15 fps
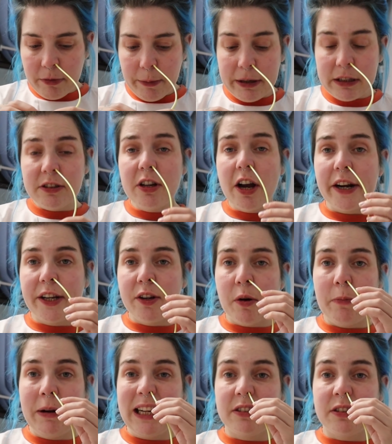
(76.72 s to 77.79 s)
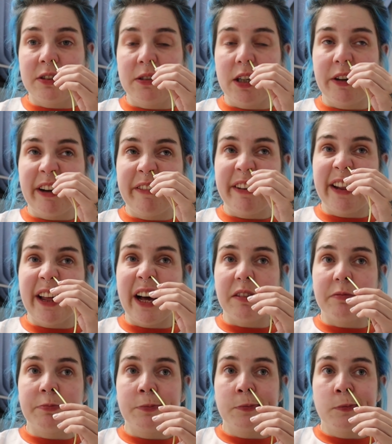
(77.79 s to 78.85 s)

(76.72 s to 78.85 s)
but it's certainly not pleasant, I'll give it that.